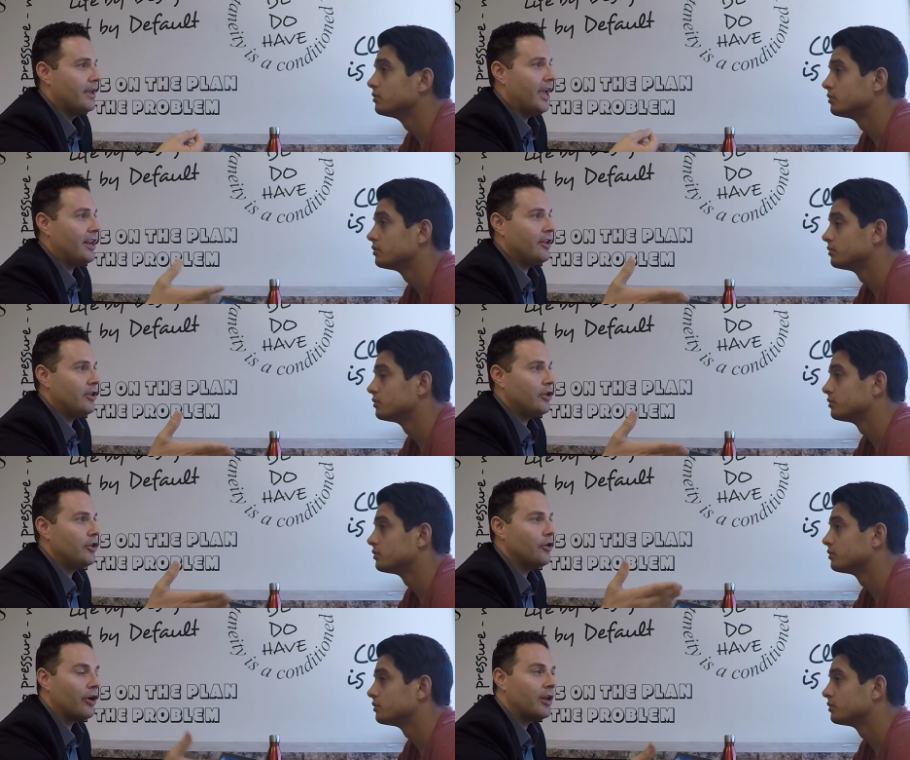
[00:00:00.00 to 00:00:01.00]
Speaker 1: and
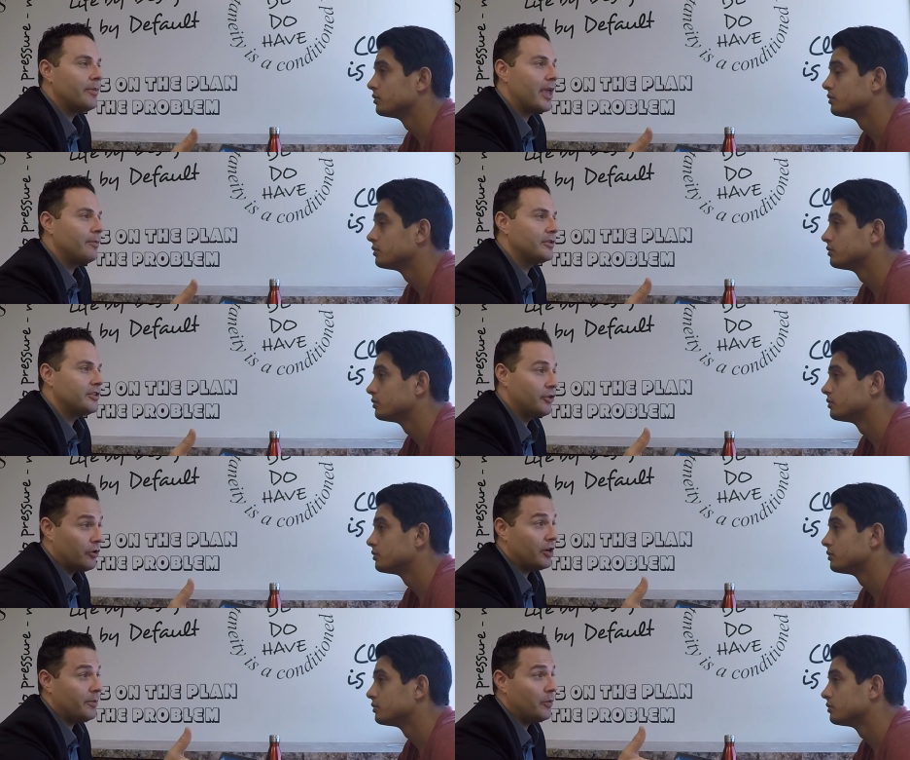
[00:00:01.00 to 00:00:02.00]
you're going to be able you're
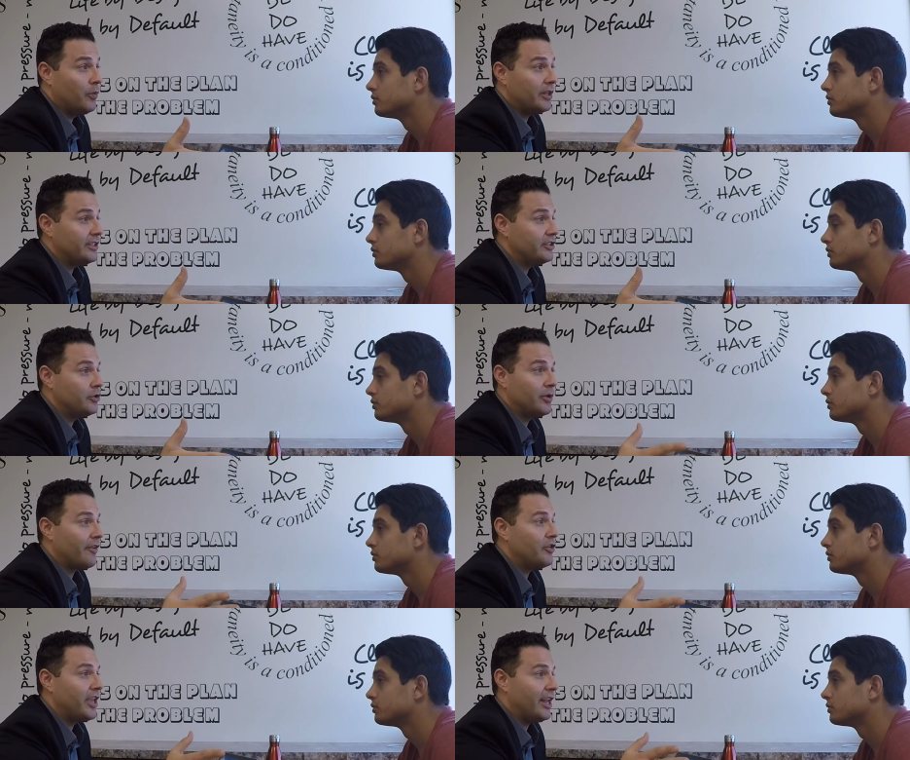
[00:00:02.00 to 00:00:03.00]
going to be willing to do
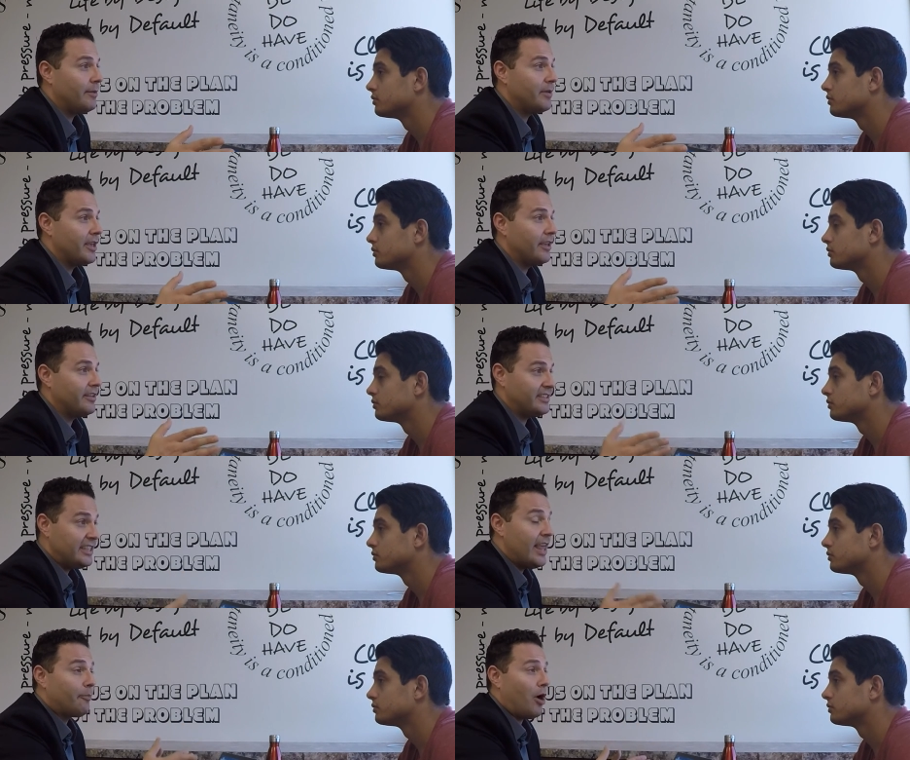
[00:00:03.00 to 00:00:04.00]
whatever you can to be to
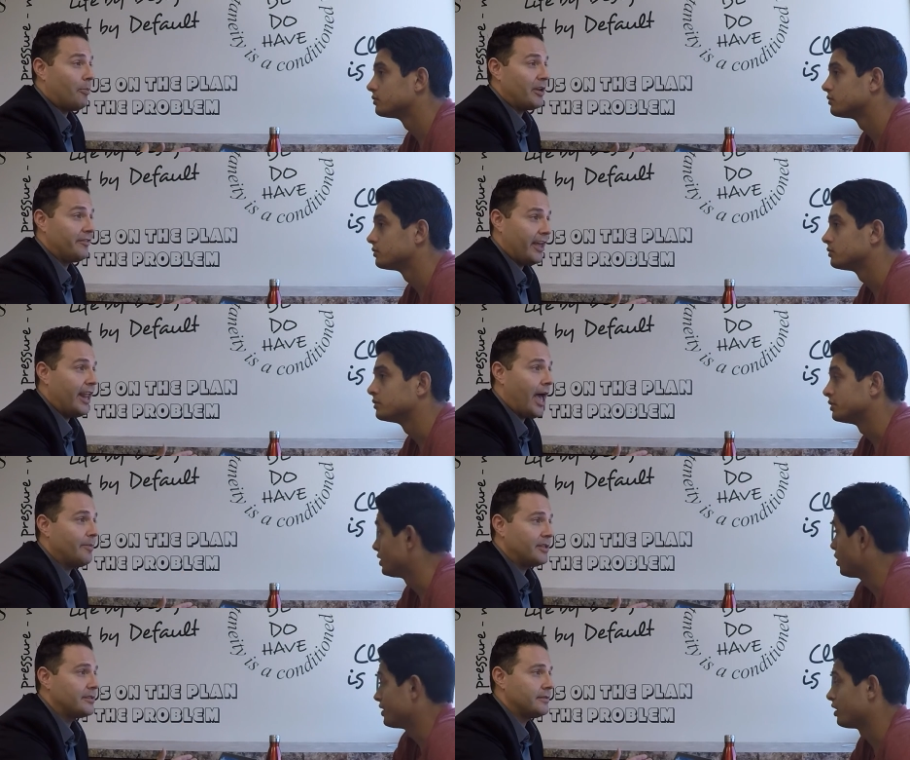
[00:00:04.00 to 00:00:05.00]
see that property if that
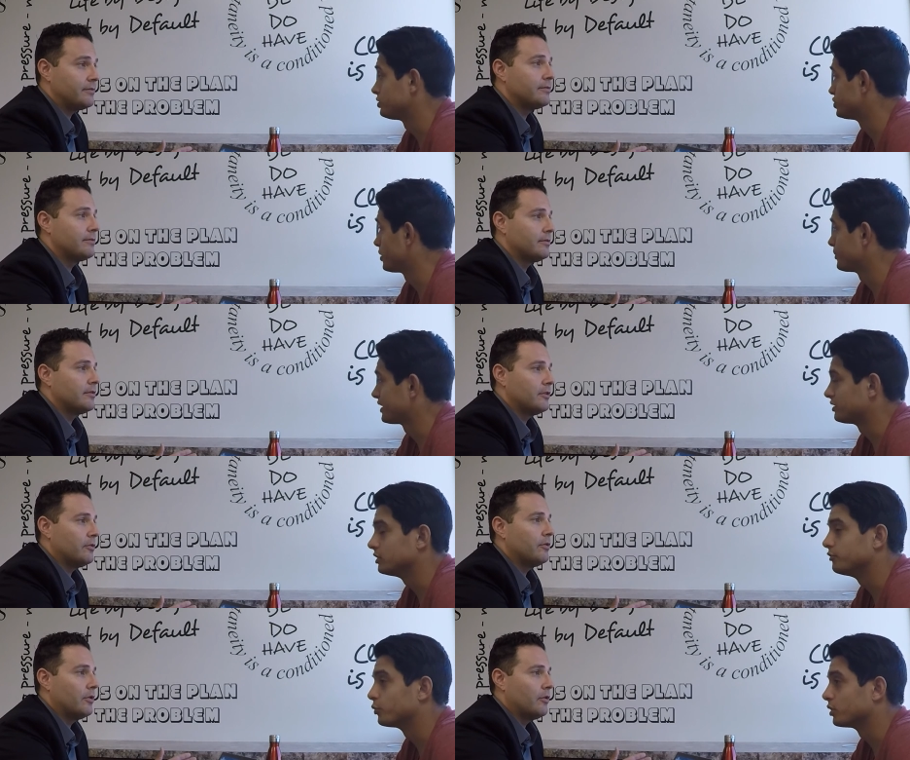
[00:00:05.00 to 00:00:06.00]
happens. Oh yeah, I'll drop it. I
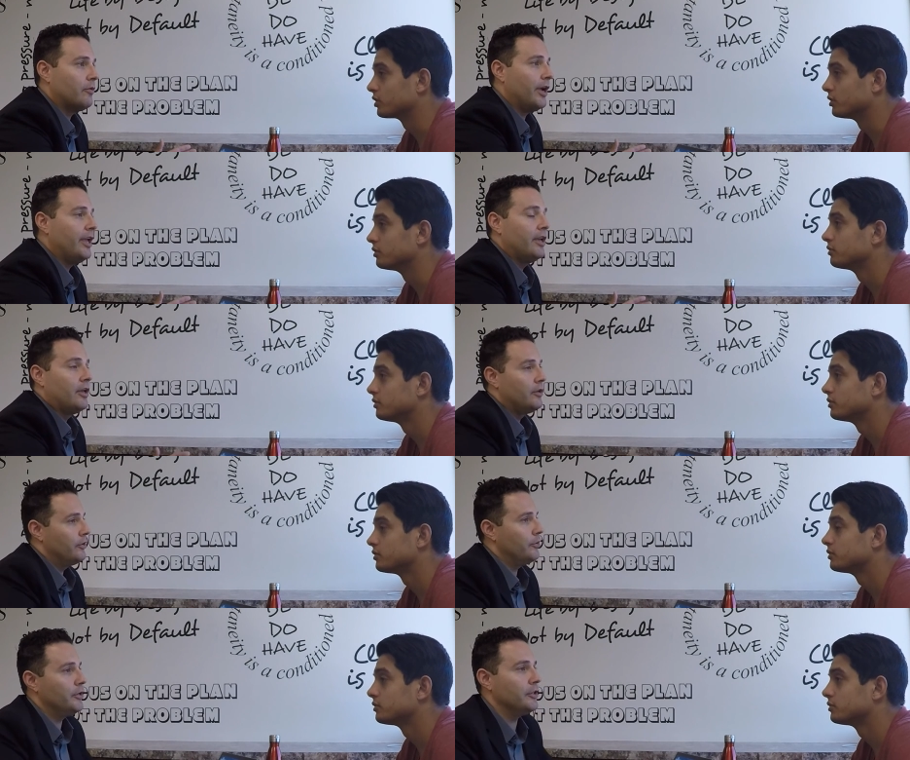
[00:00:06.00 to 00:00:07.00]
can leave work. Right?
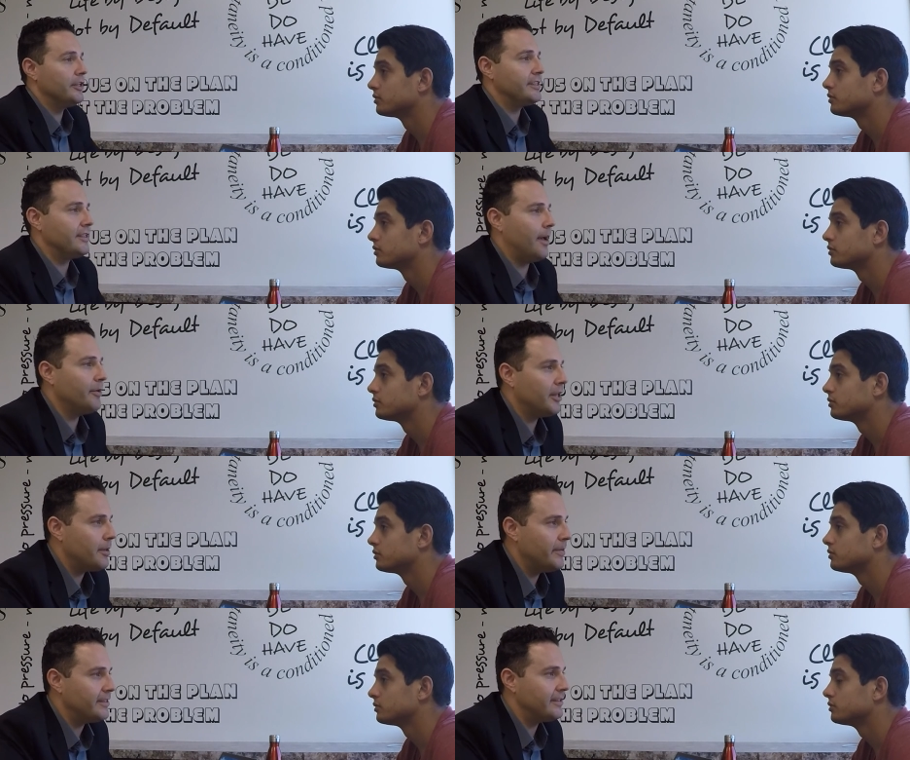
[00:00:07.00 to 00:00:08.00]
Well, listen, I'm going to
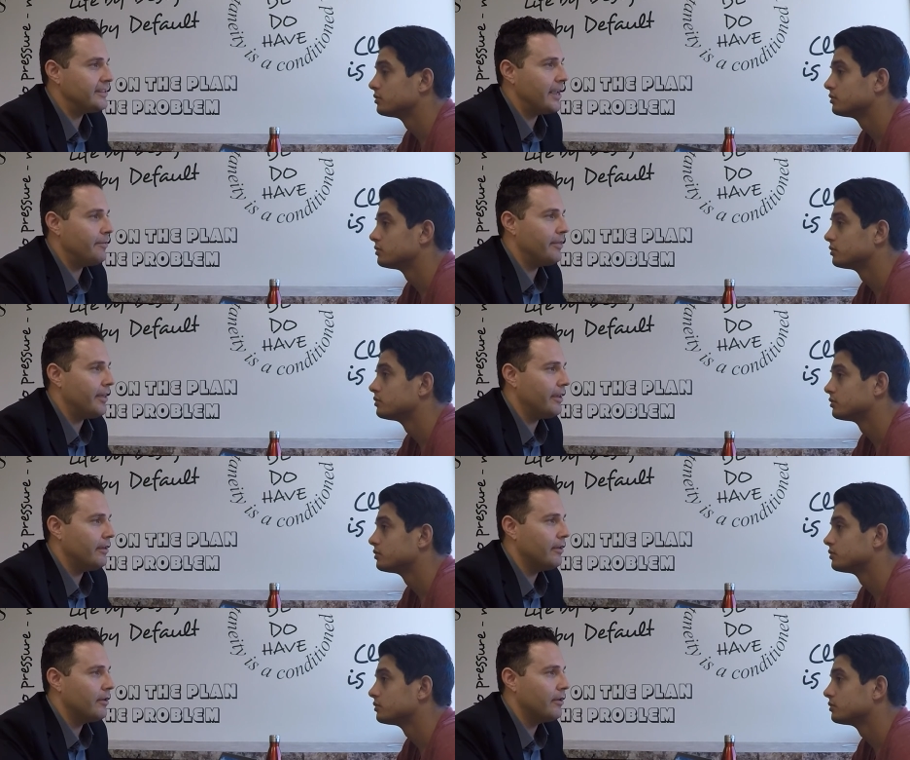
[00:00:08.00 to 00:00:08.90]
commit to the same thing